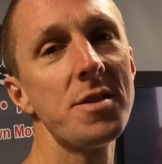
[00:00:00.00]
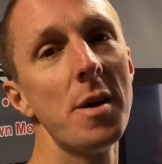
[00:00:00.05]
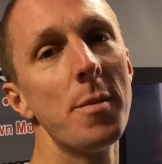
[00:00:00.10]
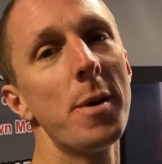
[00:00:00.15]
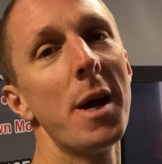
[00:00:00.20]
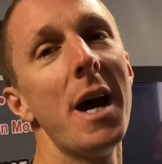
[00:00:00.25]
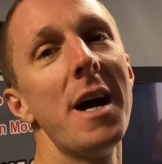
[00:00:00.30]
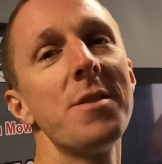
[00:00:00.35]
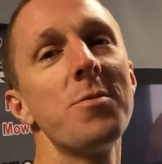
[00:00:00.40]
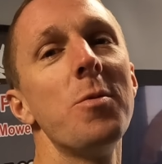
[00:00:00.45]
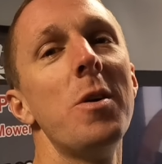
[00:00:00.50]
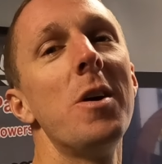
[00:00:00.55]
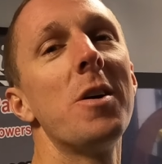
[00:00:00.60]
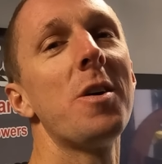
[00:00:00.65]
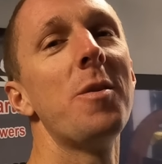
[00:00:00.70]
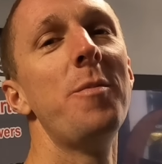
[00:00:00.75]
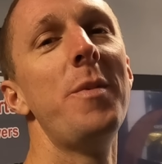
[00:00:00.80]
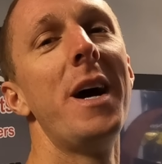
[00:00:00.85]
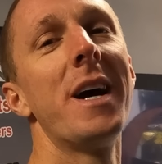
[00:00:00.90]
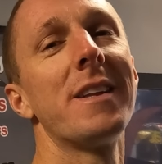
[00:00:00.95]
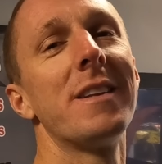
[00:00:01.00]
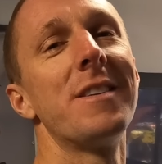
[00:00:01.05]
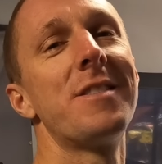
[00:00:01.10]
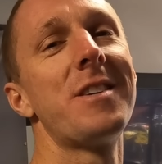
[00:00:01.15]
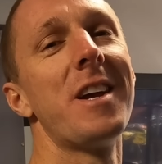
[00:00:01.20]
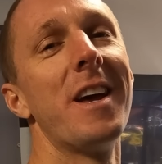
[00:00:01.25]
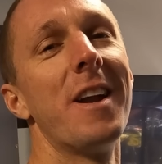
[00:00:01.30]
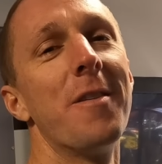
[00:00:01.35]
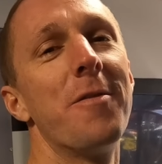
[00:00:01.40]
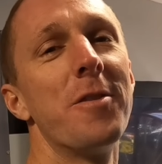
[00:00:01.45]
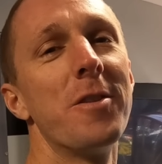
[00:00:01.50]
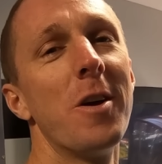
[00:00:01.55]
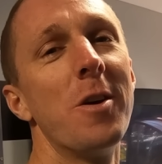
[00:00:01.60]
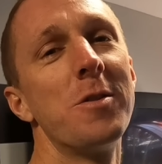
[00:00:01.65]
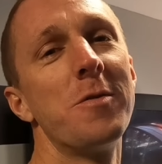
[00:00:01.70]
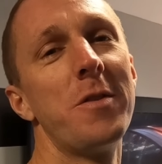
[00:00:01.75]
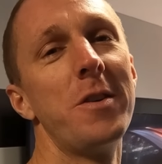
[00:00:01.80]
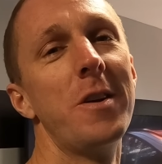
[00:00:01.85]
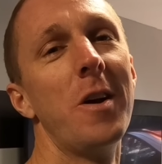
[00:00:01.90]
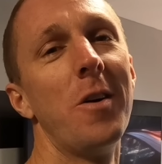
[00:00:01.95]
up, guys? Welcome back to the channel. For
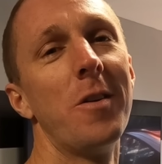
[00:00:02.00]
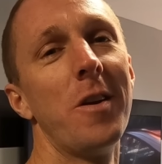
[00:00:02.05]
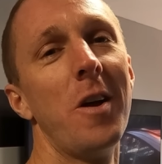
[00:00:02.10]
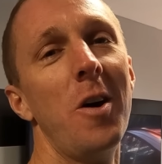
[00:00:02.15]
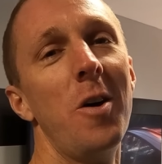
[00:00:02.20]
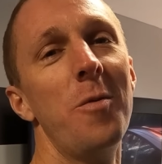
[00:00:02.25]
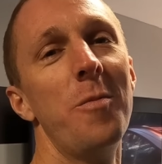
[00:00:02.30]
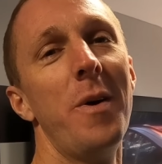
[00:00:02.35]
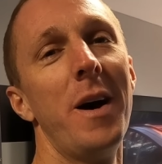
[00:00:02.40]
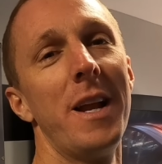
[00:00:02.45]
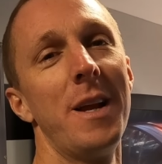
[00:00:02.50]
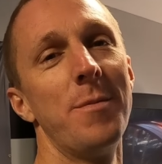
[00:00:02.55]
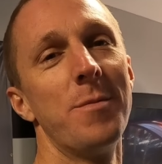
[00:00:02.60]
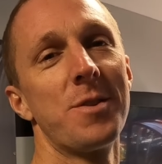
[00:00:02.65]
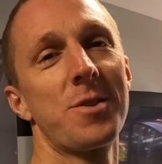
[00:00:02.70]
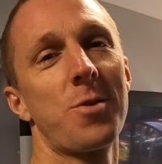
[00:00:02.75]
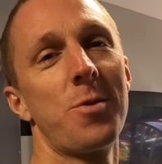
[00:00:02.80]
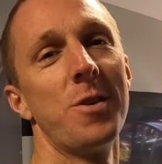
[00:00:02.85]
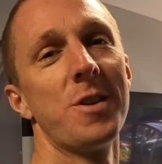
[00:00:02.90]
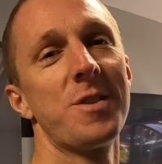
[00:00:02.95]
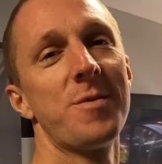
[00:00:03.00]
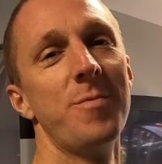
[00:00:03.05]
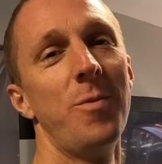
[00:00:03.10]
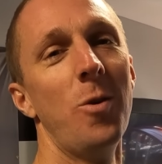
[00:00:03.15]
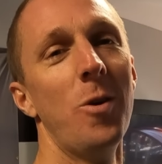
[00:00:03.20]
those of you who don't know, my name is Chris